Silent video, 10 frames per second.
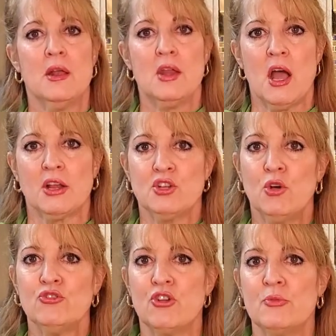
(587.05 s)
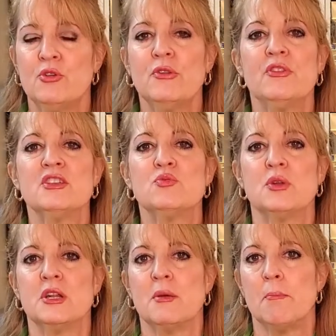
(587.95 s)
Now, I told you I'm doing this
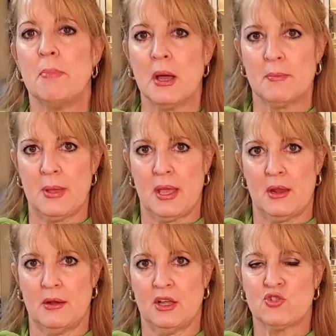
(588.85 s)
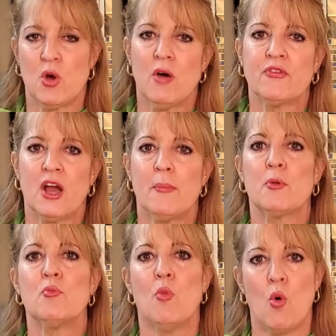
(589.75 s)
one in a Bundt pan, a 12 cup
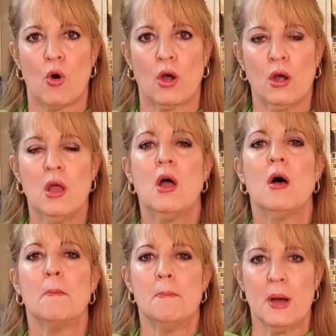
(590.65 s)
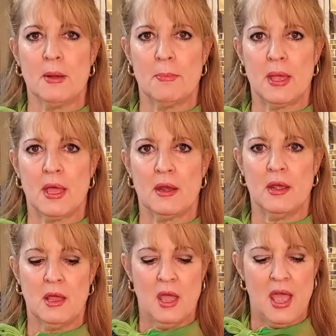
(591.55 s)
or more Bundt pan.
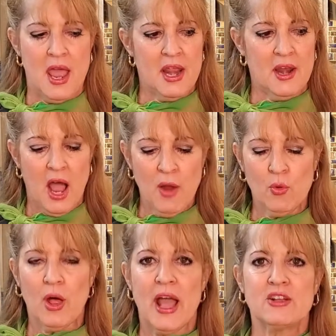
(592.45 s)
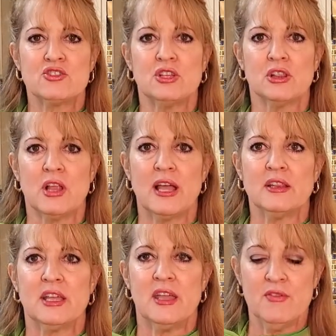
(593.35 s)
And I will actually
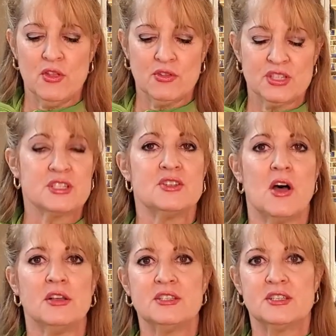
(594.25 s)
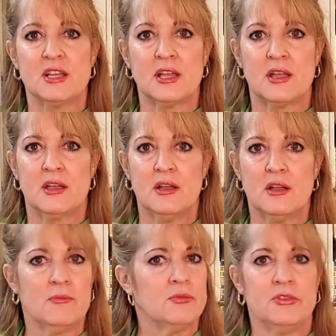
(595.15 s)
lightly, even though this is non-stick,
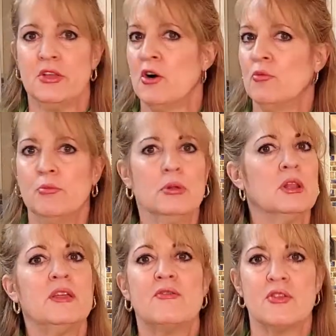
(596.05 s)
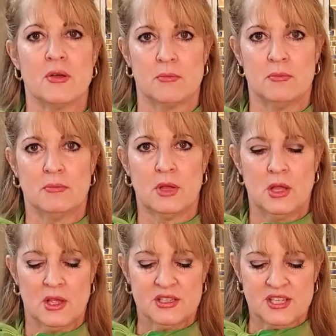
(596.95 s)
Don't believe them.
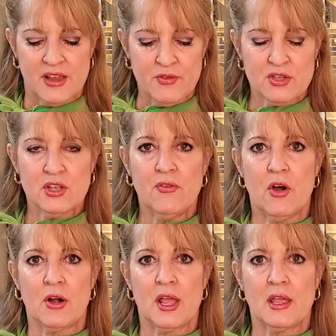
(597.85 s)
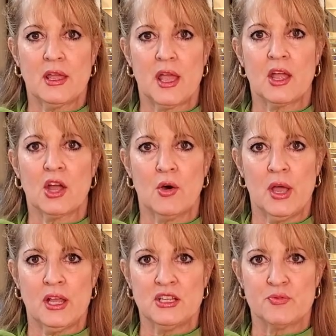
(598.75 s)
Save yourself heartache and go
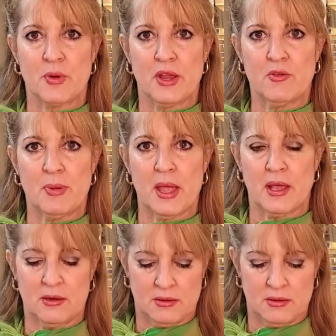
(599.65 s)
ahead and spray your pan.